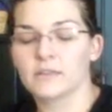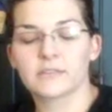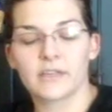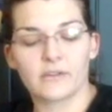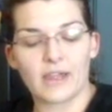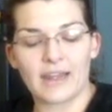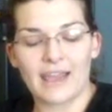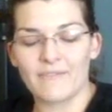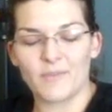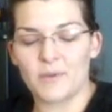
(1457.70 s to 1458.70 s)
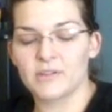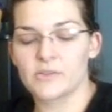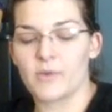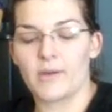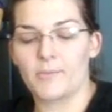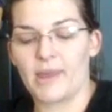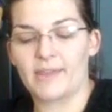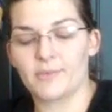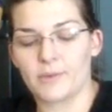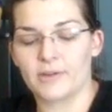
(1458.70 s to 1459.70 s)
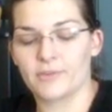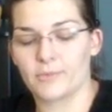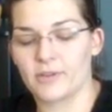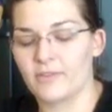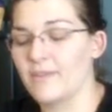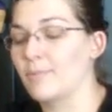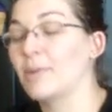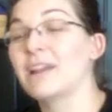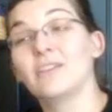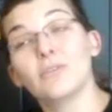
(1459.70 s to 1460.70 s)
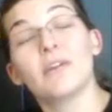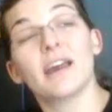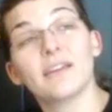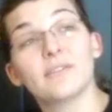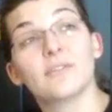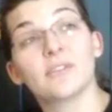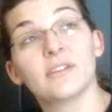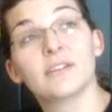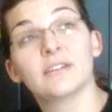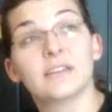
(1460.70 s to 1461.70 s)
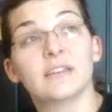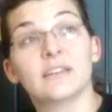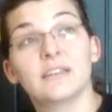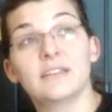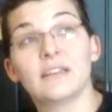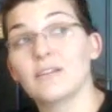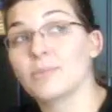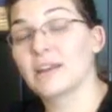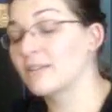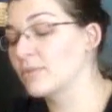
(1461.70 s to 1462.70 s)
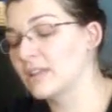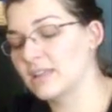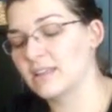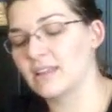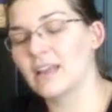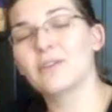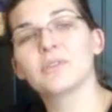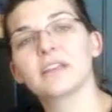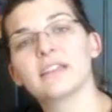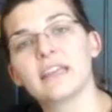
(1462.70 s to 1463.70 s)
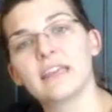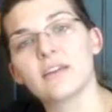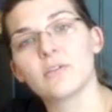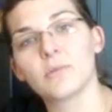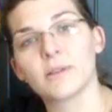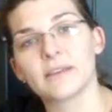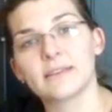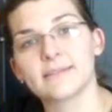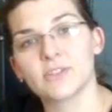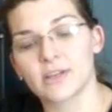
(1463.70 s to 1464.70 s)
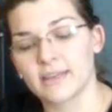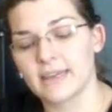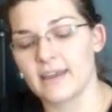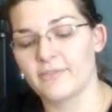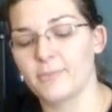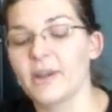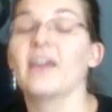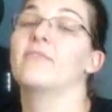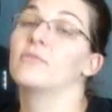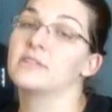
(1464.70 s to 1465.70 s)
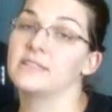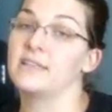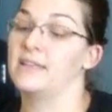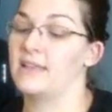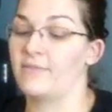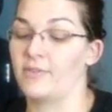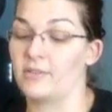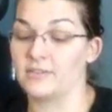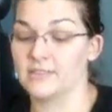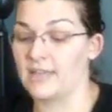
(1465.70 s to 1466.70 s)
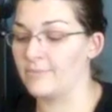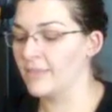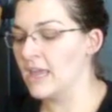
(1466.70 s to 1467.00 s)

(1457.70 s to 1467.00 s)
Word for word: So, and I haven't wanted to go out and buy a sweater's worth of it, but I do have, no, but I don't think it, I don't think the Eco wool is chunky enough, but I've wanted to knit that for a long time.